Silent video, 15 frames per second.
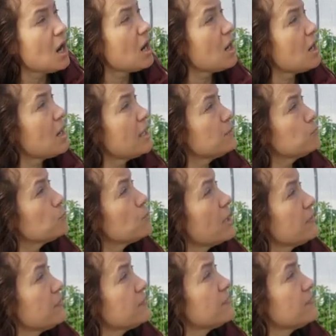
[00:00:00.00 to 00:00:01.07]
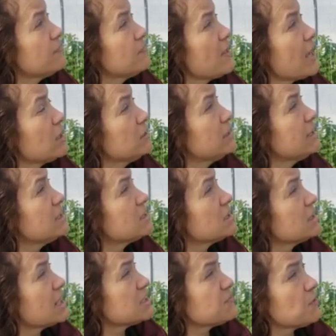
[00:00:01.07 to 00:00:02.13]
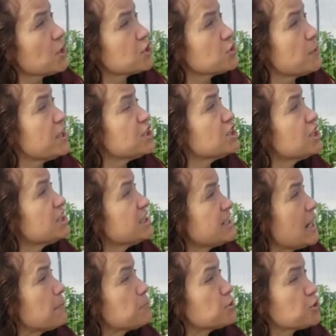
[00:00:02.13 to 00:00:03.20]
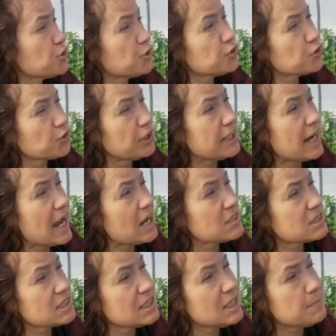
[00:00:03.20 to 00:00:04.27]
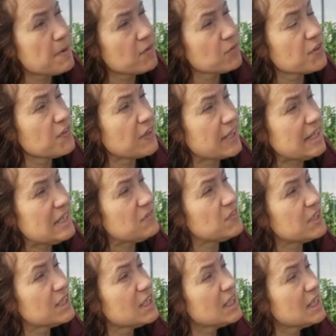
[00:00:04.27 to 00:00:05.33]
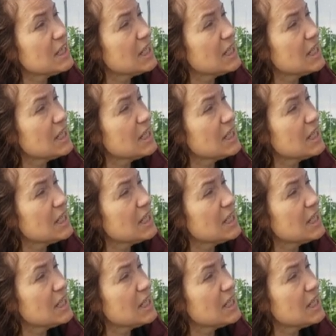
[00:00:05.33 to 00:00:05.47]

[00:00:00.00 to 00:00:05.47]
uh, and, and that'll lead to less fluctuation in the temperature in the greenhouse and keep everything even.